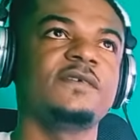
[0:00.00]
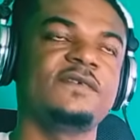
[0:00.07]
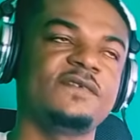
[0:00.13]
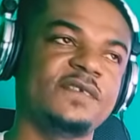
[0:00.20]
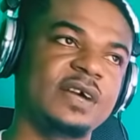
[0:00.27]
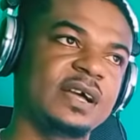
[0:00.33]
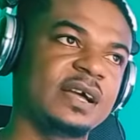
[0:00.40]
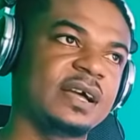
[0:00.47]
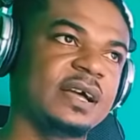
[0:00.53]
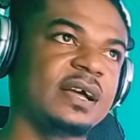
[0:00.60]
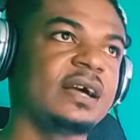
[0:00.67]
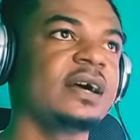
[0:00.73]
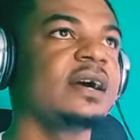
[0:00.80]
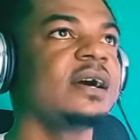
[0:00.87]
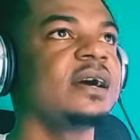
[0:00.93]

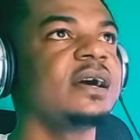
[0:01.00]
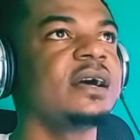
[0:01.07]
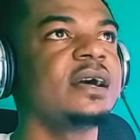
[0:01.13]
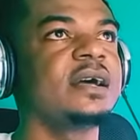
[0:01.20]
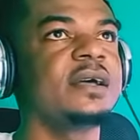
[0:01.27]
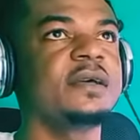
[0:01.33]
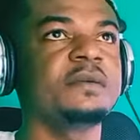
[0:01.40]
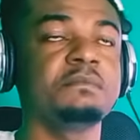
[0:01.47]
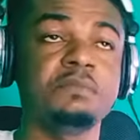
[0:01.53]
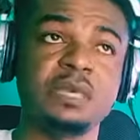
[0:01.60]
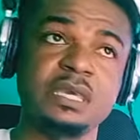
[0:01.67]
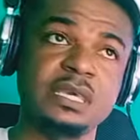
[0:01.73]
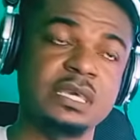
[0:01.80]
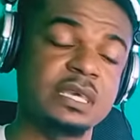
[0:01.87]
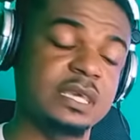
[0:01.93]
fa
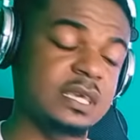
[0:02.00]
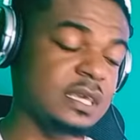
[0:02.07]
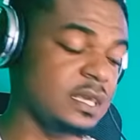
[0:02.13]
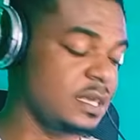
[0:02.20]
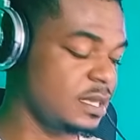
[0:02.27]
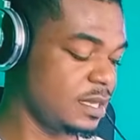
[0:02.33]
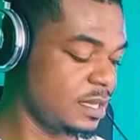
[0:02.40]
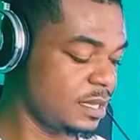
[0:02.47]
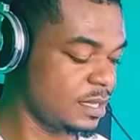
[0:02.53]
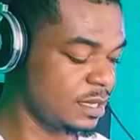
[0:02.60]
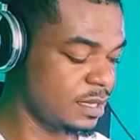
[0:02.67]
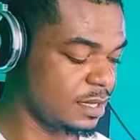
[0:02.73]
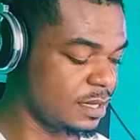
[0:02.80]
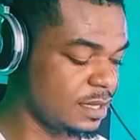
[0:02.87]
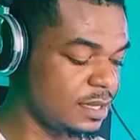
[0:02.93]
mi
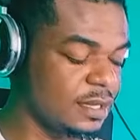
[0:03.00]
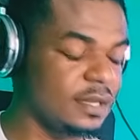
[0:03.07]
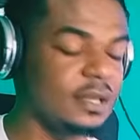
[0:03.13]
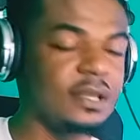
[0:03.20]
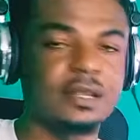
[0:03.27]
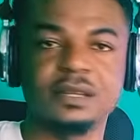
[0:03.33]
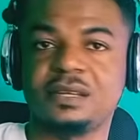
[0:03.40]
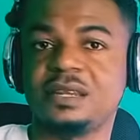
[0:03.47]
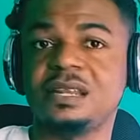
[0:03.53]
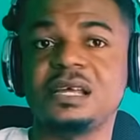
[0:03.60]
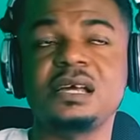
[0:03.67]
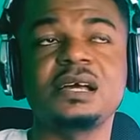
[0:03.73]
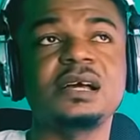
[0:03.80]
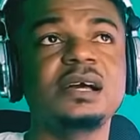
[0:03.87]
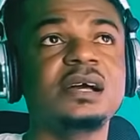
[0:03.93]

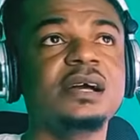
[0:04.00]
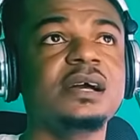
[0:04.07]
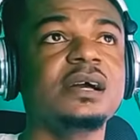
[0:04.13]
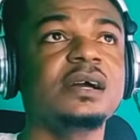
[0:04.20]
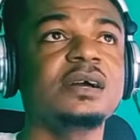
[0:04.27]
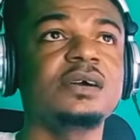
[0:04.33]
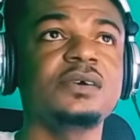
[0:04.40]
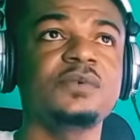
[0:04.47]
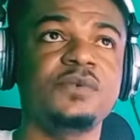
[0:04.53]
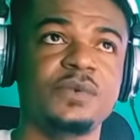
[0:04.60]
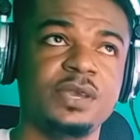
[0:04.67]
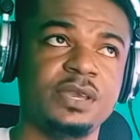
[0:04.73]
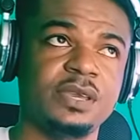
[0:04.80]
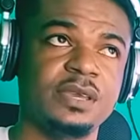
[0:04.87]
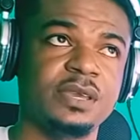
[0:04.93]
la
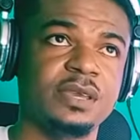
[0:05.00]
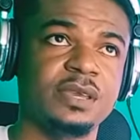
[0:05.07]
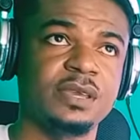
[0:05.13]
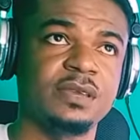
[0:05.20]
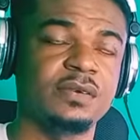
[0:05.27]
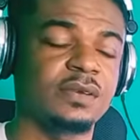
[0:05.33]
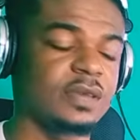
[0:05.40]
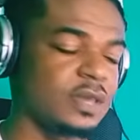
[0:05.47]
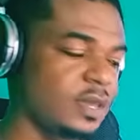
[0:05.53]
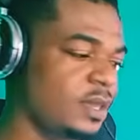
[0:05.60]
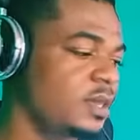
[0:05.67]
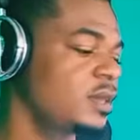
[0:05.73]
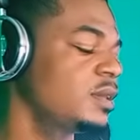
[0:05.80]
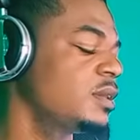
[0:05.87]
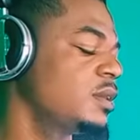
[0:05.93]
re,
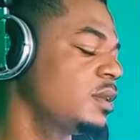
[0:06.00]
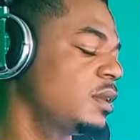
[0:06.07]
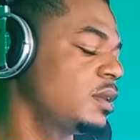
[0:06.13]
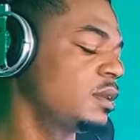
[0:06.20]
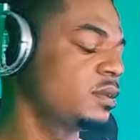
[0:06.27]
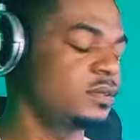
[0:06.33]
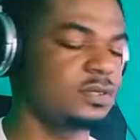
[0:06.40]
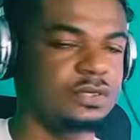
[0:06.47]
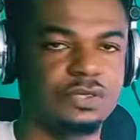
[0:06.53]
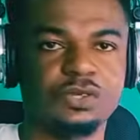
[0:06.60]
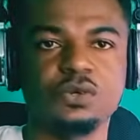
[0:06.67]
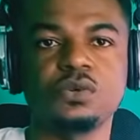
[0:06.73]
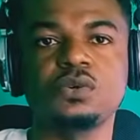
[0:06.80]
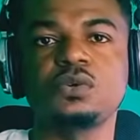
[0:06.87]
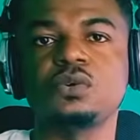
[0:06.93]
okay,
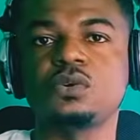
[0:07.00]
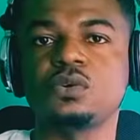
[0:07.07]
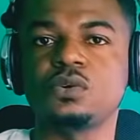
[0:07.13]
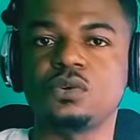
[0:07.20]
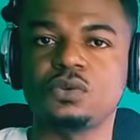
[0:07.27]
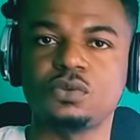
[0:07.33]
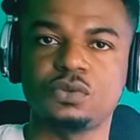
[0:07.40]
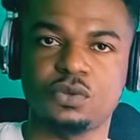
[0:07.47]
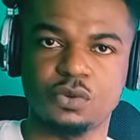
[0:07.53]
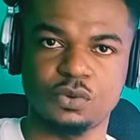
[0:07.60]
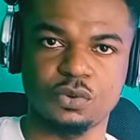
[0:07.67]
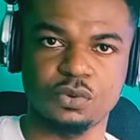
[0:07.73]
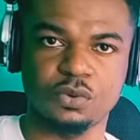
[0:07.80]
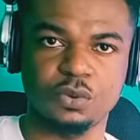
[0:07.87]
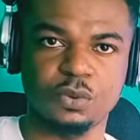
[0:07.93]
so do.
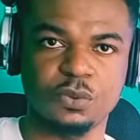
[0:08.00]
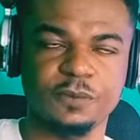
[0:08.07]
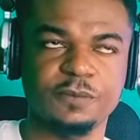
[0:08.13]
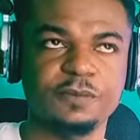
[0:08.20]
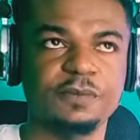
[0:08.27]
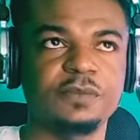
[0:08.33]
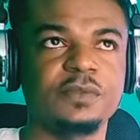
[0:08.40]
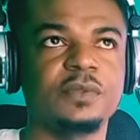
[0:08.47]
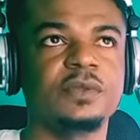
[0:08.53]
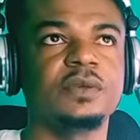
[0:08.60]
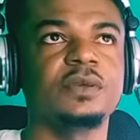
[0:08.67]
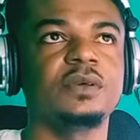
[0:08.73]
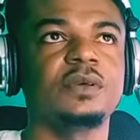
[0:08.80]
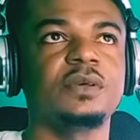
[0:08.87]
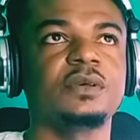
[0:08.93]

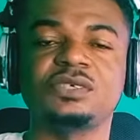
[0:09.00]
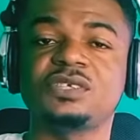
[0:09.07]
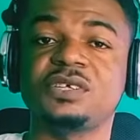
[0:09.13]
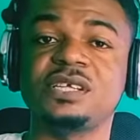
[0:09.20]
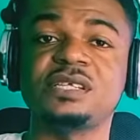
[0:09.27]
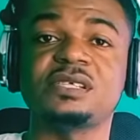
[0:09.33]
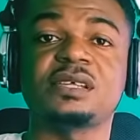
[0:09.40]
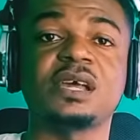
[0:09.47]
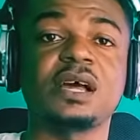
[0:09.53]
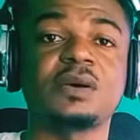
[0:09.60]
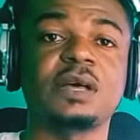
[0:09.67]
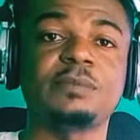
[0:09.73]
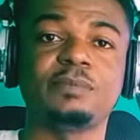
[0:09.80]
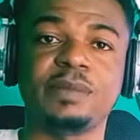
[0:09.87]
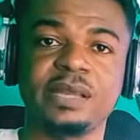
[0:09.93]
So this is how
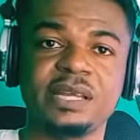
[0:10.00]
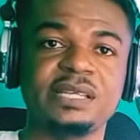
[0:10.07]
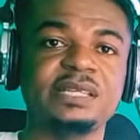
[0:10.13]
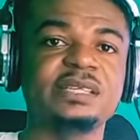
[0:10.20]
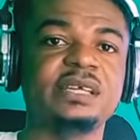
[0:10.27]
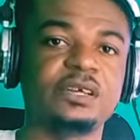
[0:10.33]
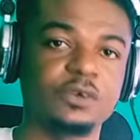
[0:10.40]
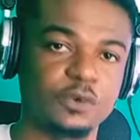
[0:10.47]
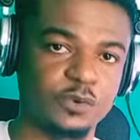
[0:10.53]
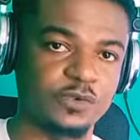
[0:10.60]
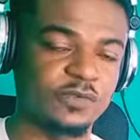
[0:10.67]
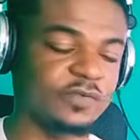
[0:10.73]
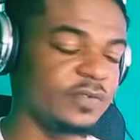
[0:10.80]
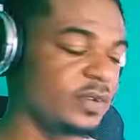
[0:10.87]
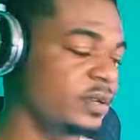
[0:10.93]
I played the
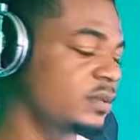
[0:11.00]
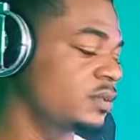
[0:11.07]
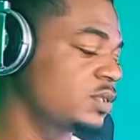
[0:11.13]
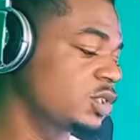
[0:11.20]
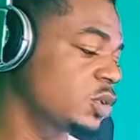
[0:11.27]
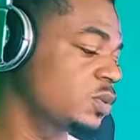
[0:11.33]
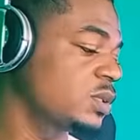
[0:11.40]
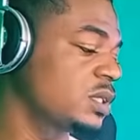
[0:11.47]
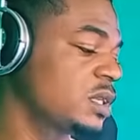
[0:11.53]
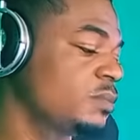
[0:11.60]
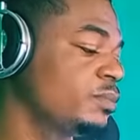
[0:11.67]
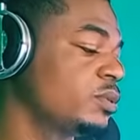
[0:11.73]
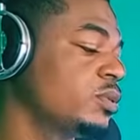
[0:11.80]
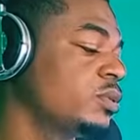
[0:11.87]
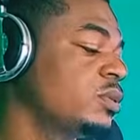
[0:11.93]
groove, so
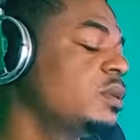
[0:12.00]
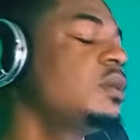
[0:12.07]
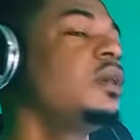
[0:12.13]
simple.